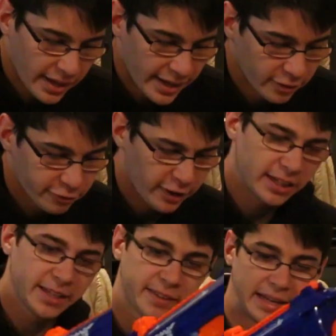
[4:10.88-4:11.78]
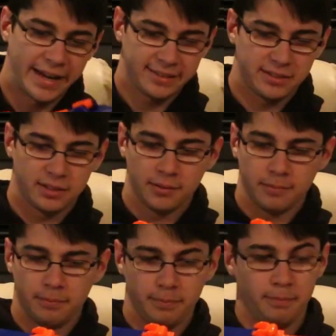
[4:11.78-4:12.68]
And finally, the last
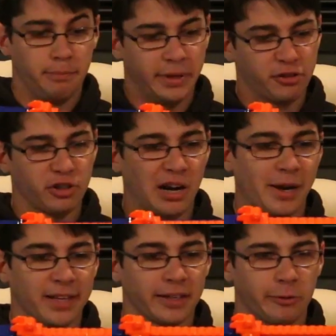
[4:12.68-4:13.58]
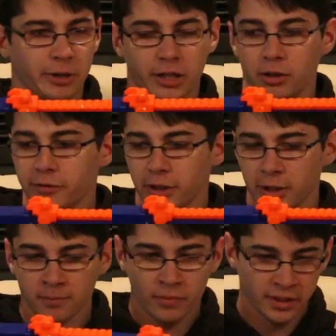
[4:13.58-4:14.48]
big drawback that I want to go
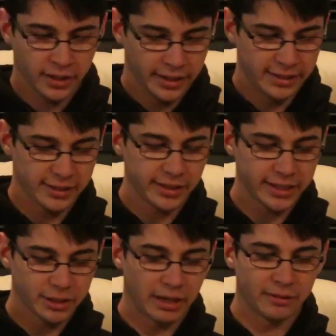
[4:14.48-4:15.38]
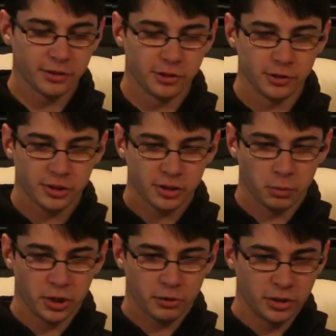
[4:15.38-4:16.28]
over is, unlike the Rival Zeus,
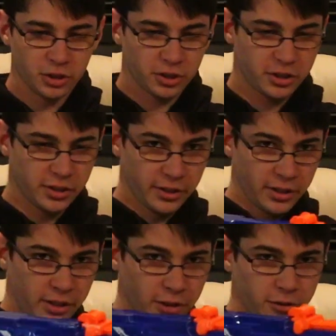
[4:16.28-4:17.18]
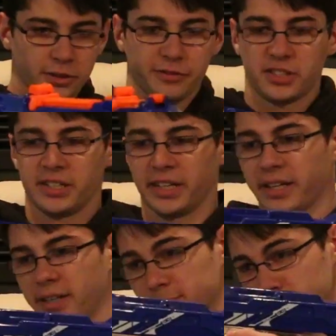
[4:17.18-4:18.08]
where you can just sort of
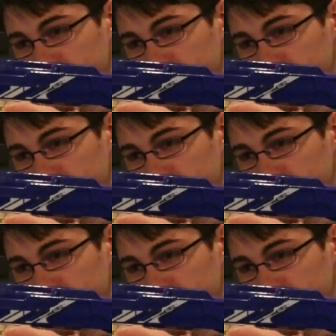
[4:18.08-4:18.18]
stick